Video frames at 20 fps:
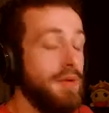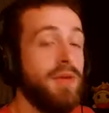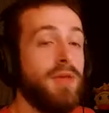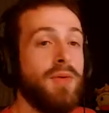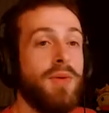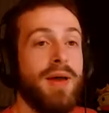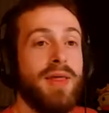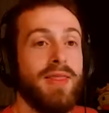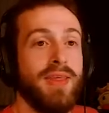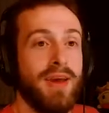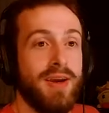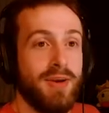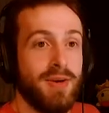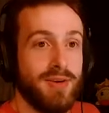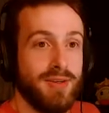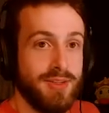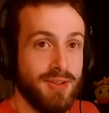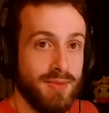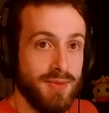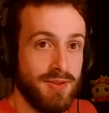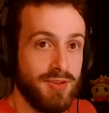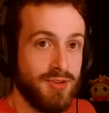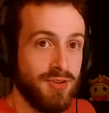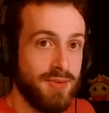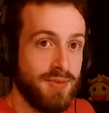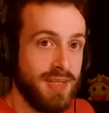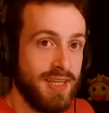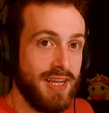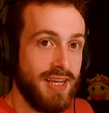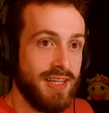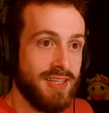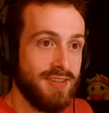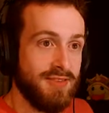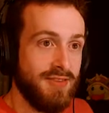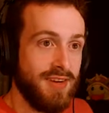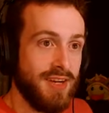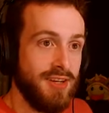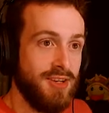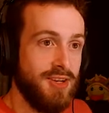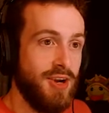But either way, thank you all so much for joining me today's
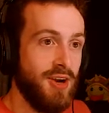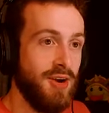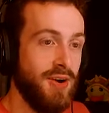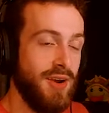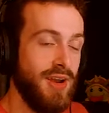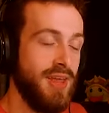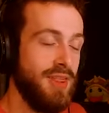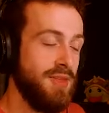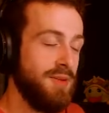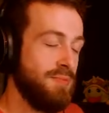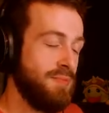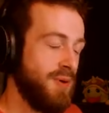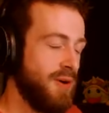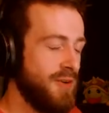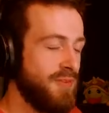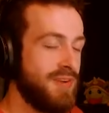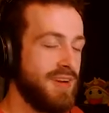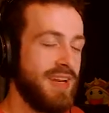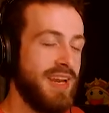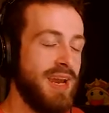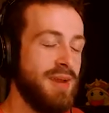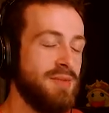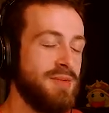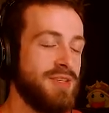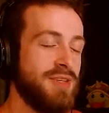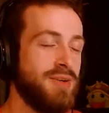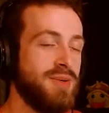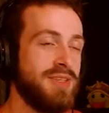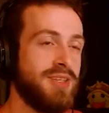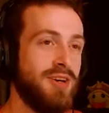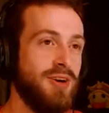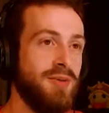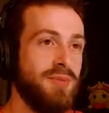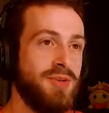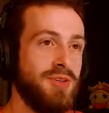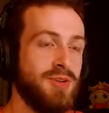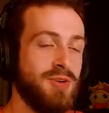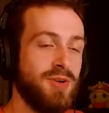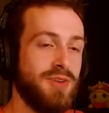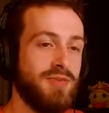adventure in the perfect game. As always, I hope
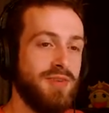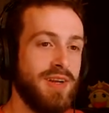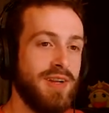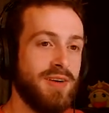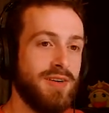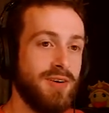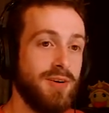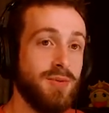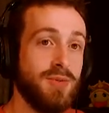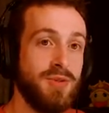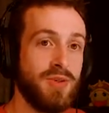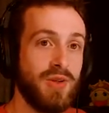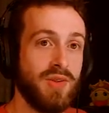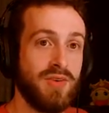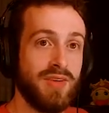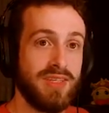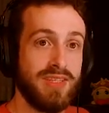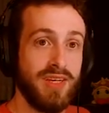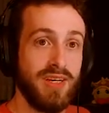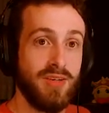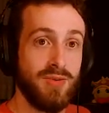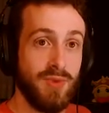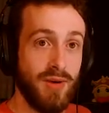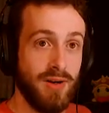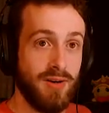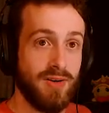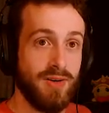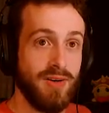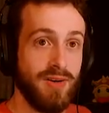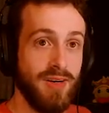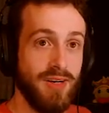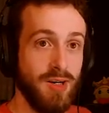you enjoyed the video. I hope you enjoyed the rest of the day as well.